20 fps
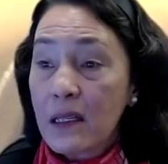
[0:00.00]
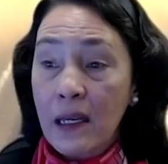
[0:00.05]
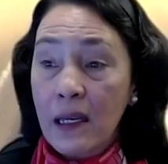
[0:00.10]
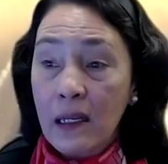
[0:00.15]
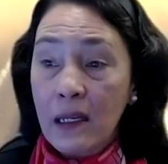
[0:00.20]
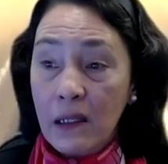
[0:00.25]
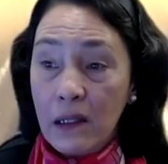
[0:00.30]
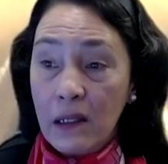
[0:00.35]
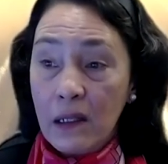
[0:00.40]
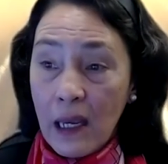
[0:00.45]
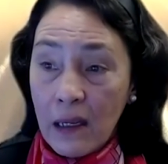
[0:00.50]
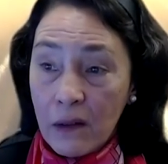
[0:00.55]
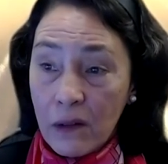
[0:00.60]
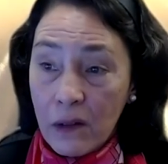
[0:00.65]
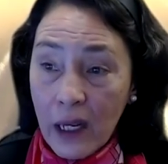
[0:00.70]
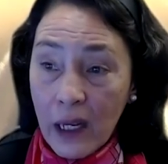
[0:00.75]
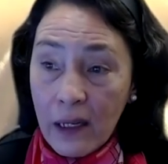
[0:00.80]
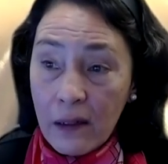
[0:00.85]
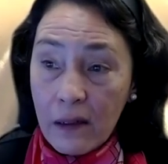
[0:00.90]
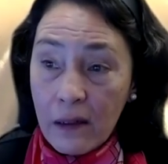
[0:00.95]
and and
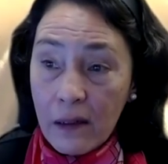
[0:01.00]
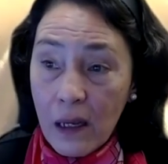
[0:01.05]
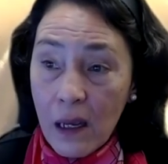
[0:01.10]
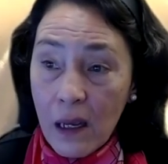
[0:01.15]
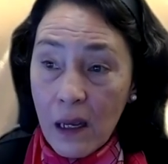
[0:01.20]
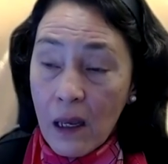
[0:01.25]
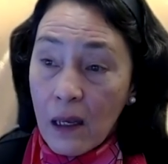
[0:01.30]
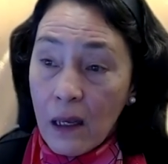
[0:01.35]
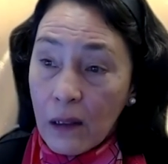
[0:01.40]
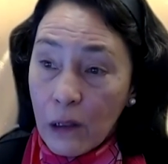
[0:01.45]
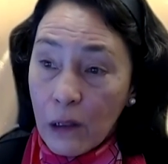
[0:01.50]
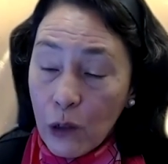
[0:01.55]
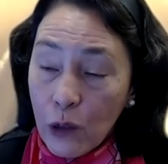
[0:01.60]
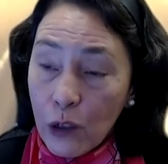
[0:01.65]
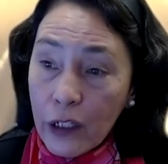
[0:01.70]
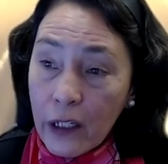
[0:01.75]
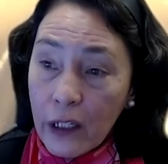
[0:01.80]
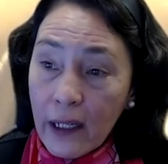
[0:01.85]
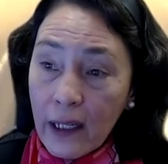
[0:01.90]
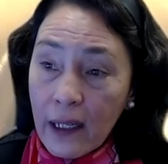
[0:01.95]
and
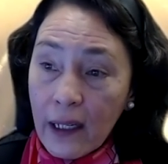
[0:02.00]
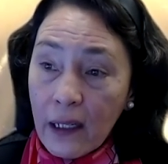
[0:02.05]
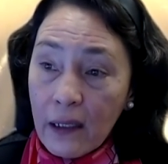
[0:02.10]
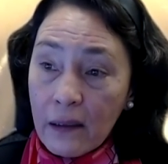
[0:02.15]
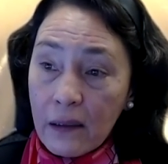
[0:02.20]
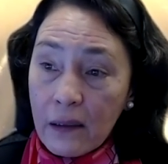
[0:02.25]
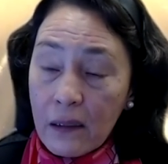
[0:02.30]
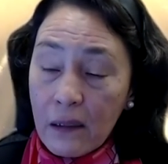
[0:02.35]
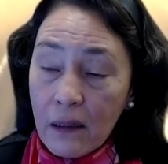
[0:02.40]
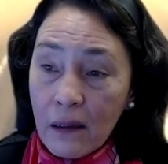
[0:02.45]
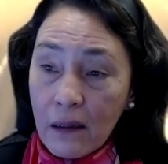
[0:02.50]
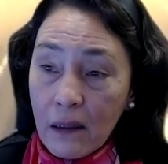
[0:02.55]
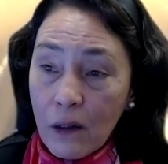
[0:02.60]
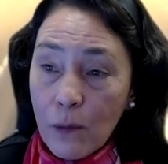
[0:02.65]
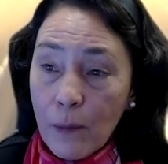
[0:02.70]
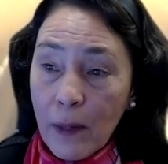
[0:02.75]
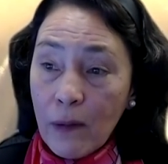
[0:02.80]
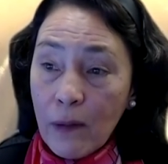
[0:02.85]
look and uh, you know my